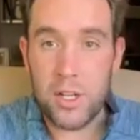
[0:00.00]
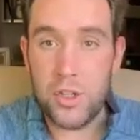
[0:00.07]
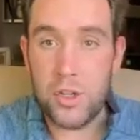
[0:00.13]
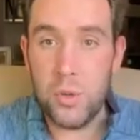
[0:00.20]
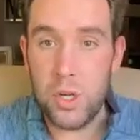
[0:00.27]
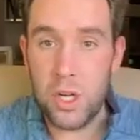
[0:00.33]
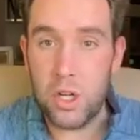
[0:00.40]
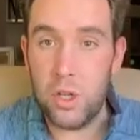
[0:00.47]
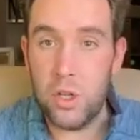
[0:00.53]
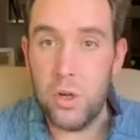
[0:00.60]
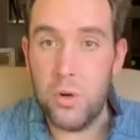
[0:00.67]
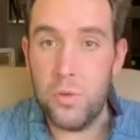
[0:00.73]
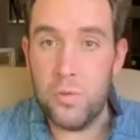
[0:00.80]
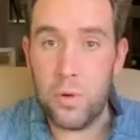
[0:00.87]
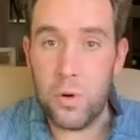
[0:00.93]
to
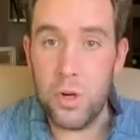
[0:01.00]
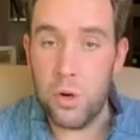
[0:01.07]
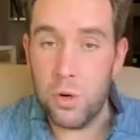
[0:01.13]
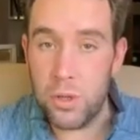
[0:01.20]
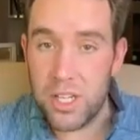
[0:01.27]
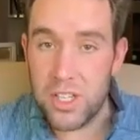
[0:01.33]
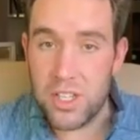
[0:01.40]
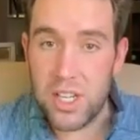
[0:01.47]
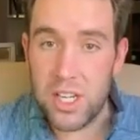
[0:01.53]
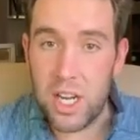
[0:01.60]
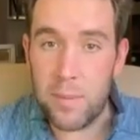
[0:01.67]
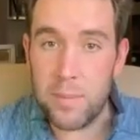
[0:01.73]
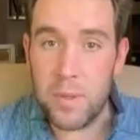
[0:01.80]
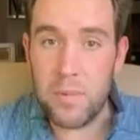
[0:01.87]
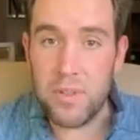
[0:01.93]
include for your listing
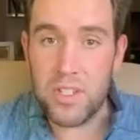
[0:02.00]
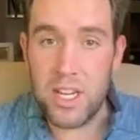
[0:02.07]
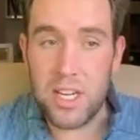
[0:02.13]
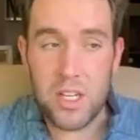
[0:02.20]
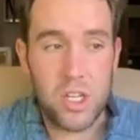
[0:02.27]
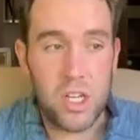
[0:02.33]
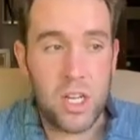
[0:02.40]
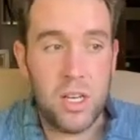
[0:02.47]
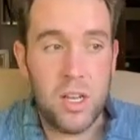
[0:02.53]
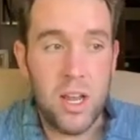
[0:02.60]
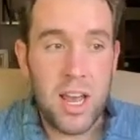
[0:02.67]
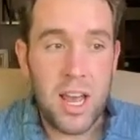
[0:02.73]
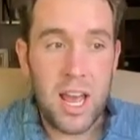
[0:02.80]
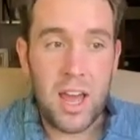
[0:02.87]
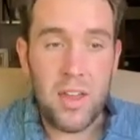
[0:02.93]
optimization
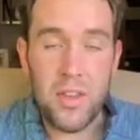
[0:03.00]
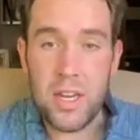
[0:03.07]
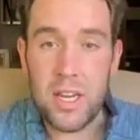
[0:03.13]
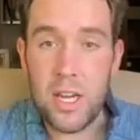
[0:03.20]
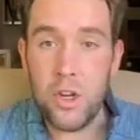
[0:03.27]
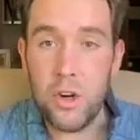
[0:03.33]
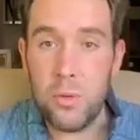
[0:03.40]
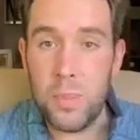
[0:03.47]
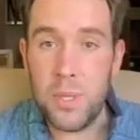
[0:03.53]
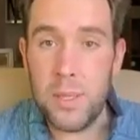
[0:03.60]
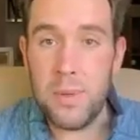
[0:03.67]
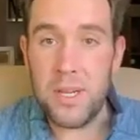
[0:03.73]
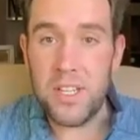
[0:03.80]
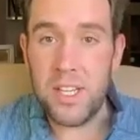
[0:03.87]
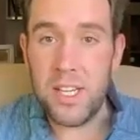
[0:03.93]
and then in your
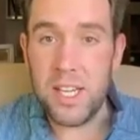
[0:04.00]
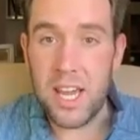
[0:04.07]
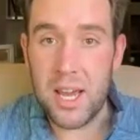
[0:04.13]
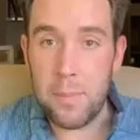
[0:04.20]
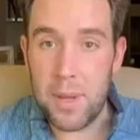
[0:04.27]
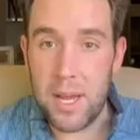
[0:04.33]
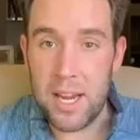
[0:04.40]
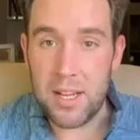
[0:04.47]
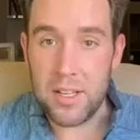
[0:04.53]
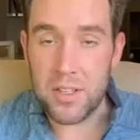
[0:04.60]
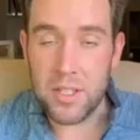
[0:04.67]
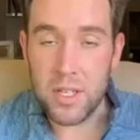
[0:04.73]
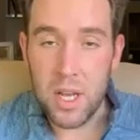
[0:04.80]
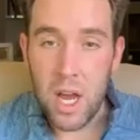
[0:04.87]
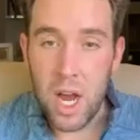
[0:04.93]
PPC
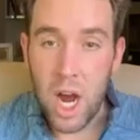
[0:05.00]
campaigns.